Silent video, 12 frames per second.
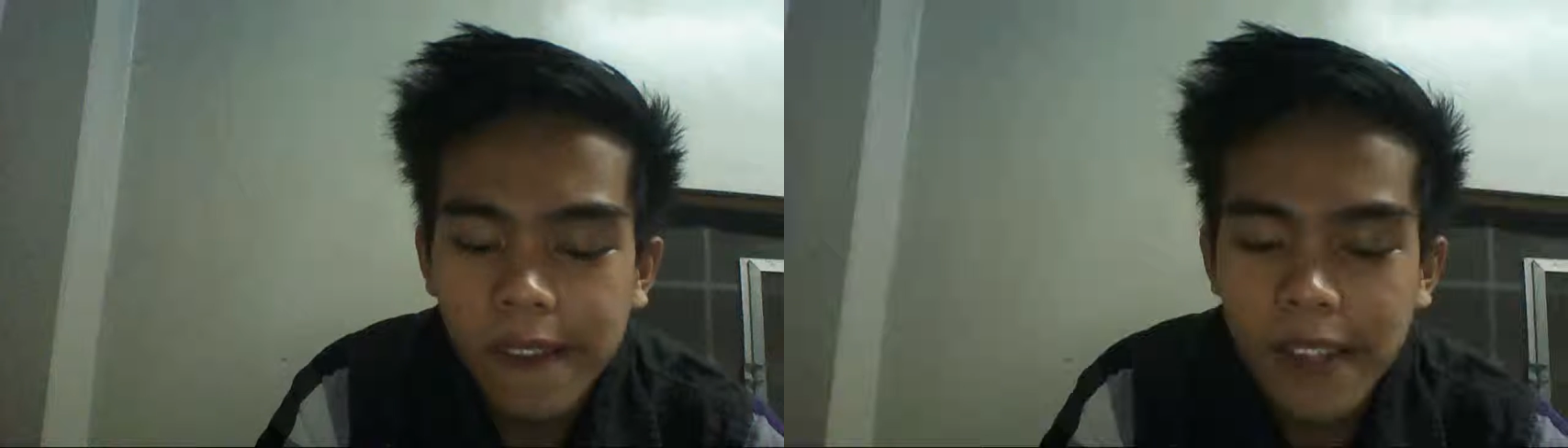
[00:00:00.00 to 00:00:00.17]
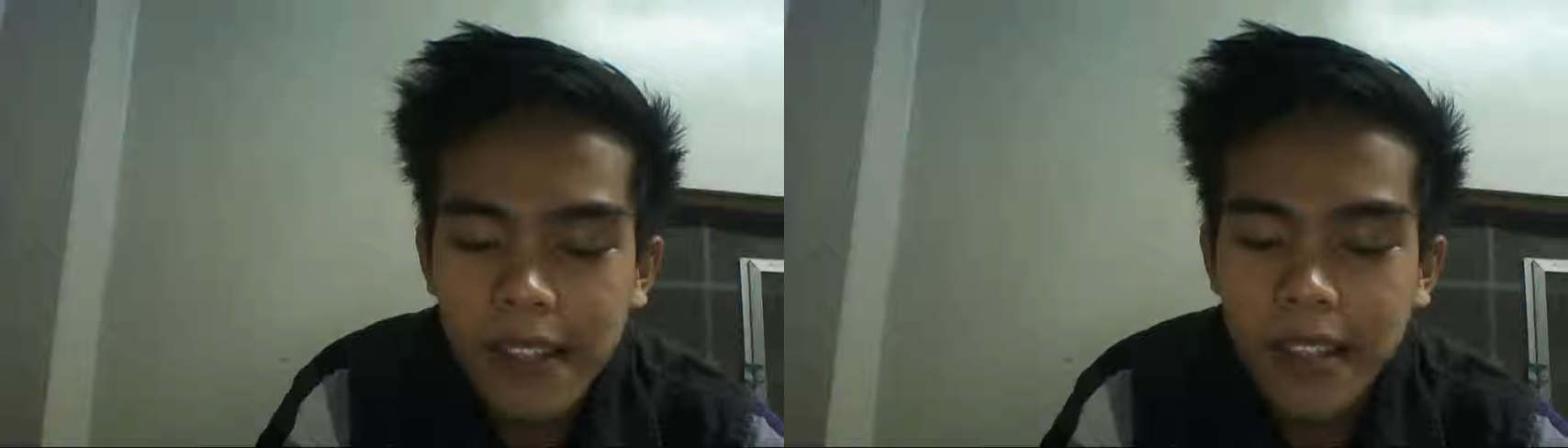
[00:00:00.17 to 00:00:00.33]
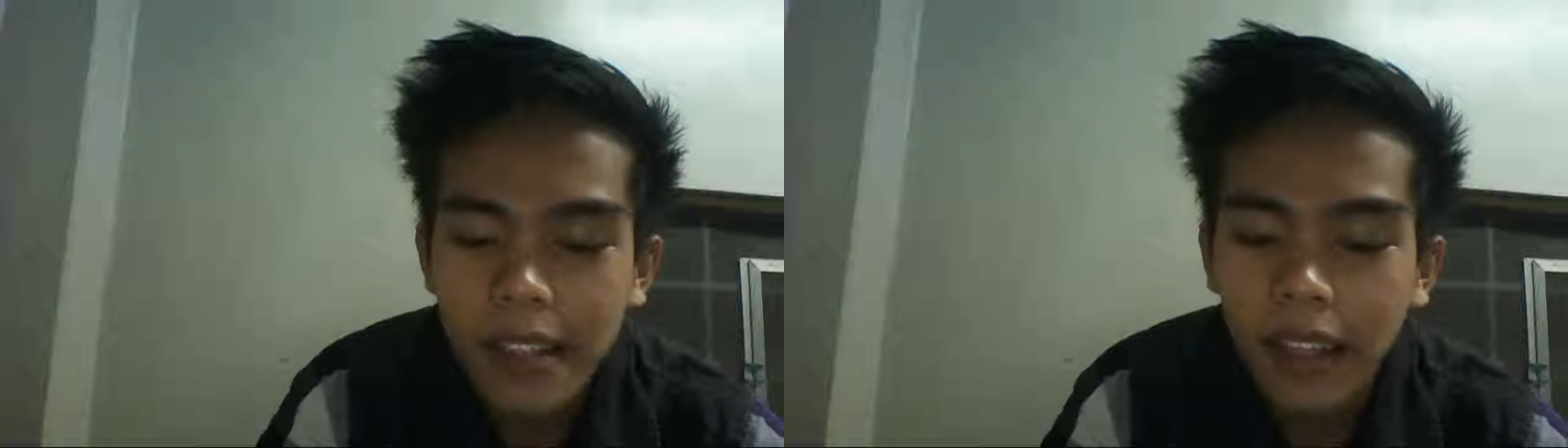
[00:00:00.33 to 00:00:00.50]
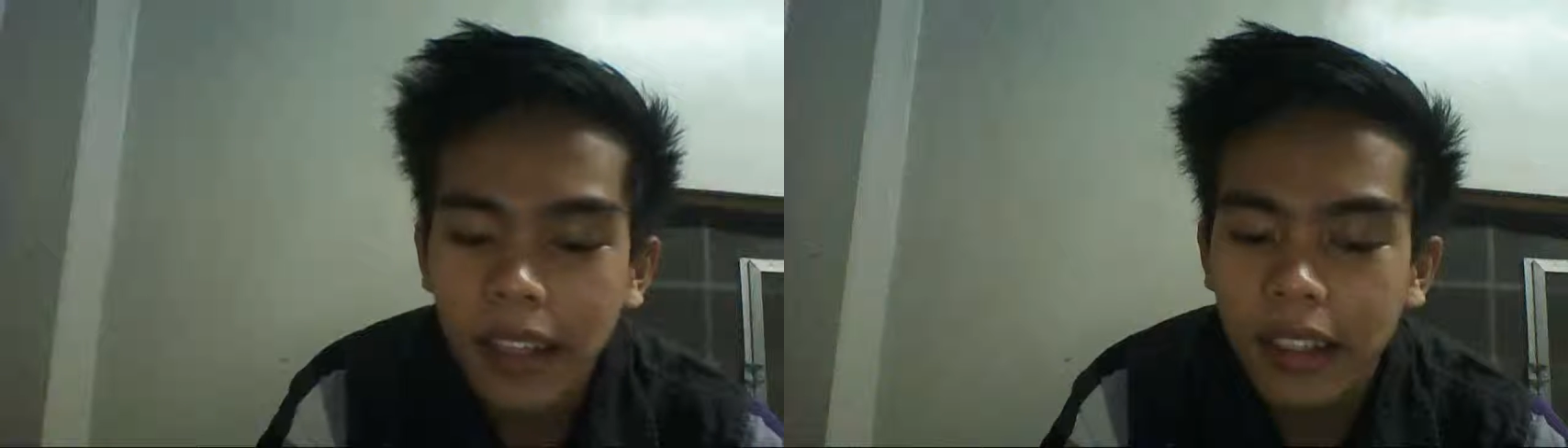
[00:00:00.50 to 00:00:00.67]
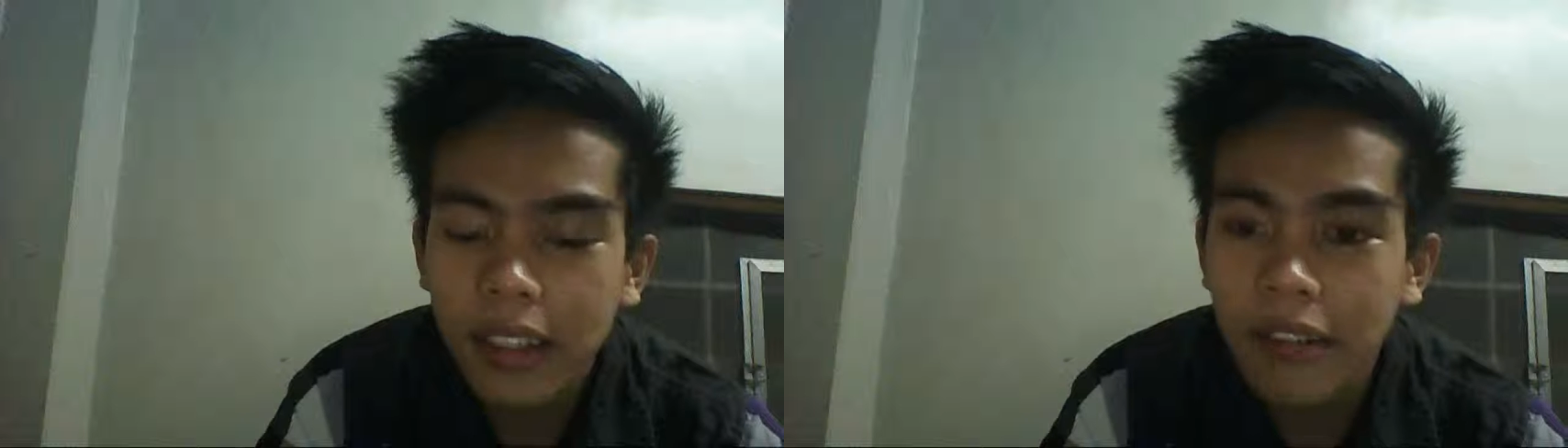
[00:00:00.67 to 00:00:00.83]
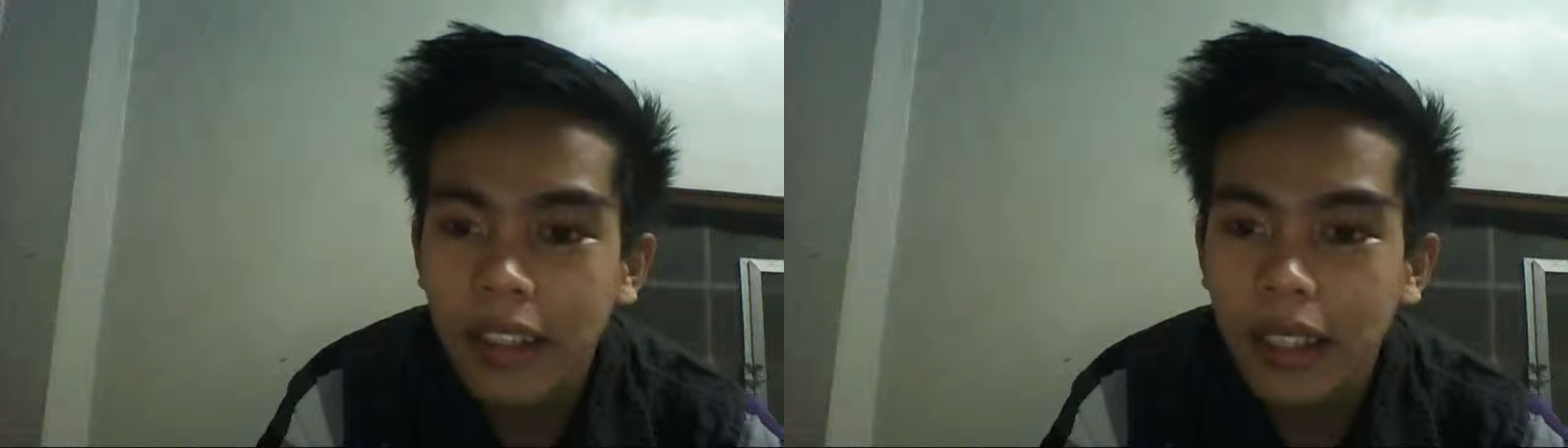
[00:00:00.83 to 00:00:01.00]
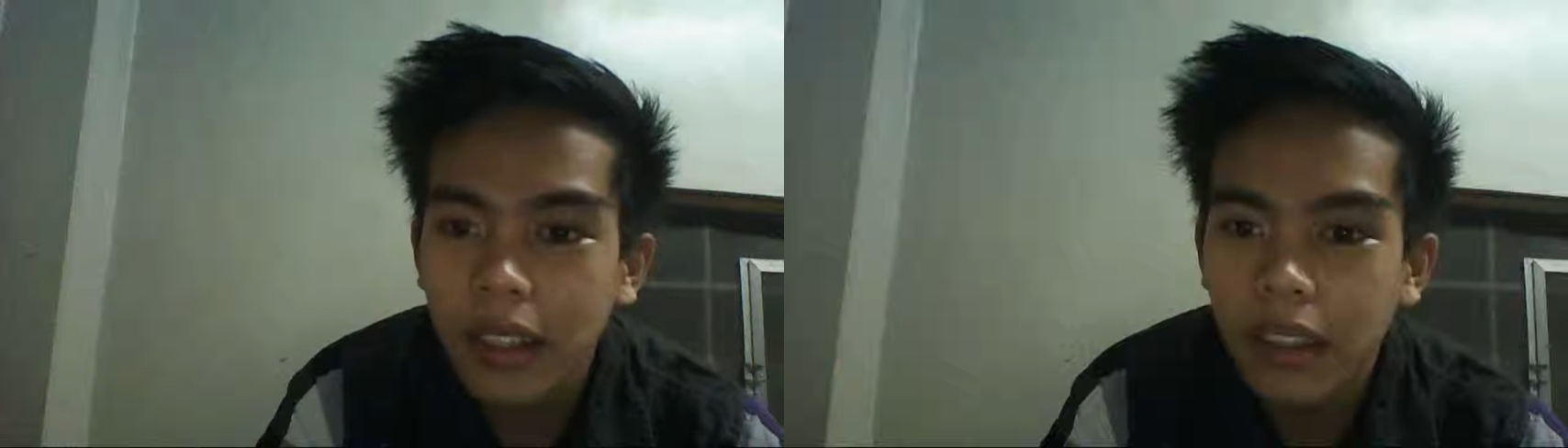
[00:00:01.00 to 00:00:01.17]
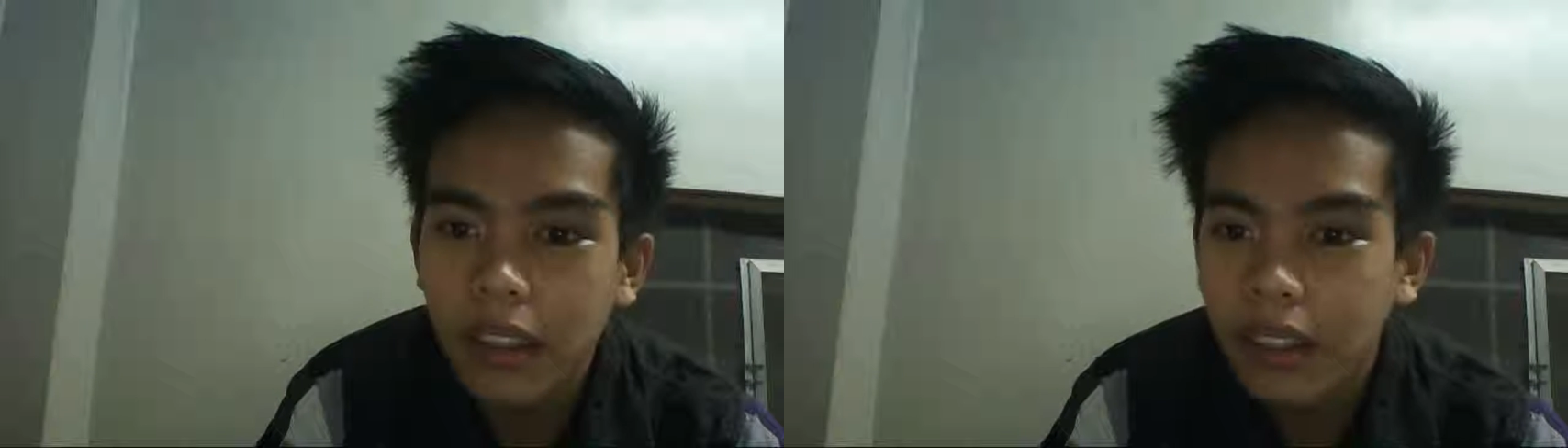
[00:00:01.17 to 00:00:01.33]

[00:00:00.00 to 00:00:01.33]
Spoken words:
it's like the feet